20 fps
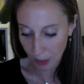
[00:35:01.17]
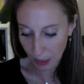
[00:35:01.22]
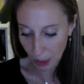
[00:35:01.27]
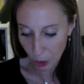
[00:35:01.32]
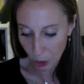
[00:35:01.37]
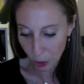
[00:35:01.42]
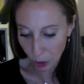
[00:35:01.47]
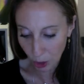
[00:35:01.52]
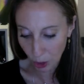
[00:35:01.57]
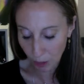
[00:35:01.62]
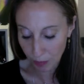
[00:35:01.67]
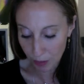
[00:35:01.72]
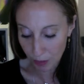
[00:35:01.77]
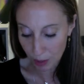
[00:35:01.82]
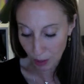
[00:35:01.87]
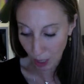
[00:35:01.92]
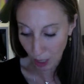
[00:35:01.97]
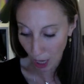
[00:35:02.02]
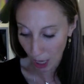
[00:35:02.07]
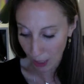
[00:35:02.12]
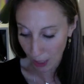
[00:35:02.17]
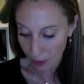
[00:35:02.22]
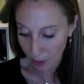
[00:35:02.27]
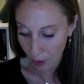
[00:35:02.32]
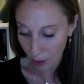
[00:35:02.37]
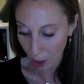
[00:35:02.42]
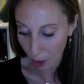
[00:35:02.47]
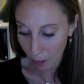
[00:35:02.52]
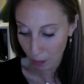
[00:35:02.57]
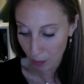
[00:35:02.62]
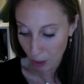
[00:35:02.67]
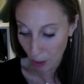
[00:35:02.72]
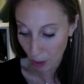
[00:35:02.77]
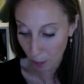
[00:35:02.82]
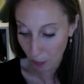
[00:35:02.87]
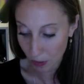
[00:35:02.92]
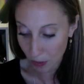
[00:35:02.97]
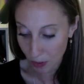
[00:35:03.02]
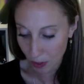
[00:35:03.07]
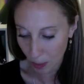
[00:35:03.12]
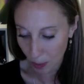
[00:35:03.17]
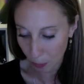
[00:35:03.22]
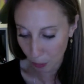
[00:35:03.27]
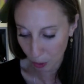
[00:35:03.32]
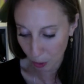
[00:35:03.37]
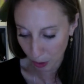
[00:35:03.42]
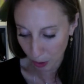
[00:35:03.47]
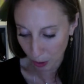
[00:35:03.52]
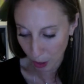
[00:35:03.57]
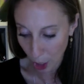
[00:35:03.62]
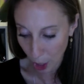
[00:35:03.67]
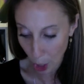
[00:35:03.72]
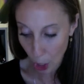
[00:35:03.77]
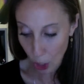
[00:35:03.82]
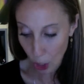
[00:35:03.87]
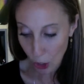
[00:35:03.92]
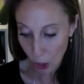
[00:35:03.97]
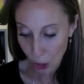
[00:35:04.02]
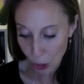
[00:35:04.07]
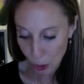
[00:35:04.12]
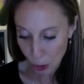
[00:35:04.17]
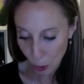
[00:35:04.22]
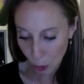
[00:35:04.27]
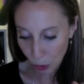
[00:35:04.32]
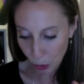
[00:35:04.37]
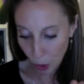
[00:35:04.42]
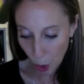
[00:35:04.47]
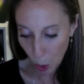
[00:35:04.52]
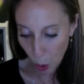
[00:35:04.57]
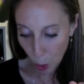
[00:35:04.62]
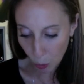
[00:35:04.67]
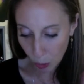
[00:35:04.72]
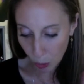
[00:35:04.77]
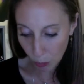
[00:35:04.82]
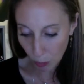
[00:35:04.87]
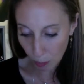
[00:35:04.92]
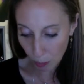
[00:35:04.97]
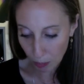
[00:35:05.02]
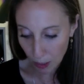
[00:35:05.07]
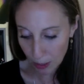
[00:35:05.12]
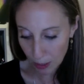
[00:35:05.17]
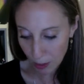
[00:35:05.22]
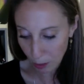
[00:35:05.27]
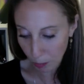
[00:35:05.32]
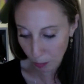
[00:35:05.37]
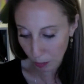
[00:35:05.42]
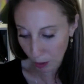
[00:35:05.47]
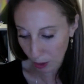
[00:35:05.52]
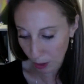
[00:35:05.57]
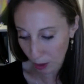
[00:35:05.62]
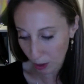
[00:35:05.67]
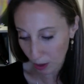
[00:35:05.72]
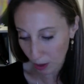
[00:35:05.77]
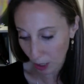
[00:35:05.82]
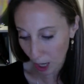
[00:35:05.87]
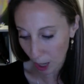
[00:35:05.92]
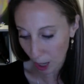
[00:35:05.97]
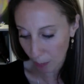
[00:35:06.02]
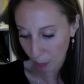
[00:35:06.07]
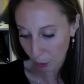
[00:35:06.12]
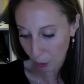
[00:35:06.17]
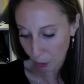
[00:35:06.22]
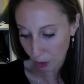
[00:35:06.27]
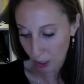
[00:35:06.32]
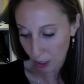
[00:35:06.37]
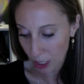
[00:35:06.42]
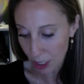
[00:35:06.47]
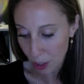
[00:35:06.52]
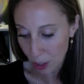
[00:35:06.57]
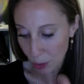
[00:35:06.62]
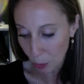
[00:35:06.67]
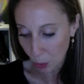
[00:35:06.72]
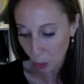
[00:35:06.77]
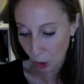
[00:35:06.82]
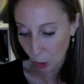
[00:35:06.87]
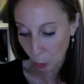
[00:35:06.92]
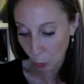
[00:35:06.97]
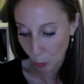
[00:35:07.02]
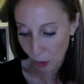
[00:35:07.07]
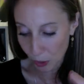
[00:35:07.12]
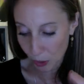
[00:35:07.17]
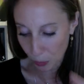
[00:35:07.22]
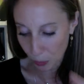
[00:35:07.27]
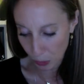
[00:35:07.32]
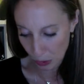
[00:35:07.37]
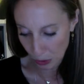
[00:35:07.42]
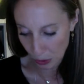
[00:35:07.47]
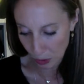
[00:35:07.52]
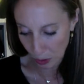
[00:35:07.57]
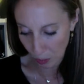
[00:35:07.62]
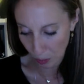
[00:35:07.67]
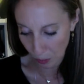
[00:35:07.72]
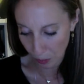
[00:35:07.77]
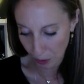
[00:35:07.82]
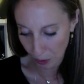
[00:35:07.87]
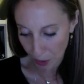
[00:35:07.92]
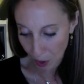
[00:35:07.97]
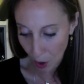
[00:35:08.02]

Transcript: each of its kind comes up separately. So the Holy One, blessed be He, accomplished His work with wisdom.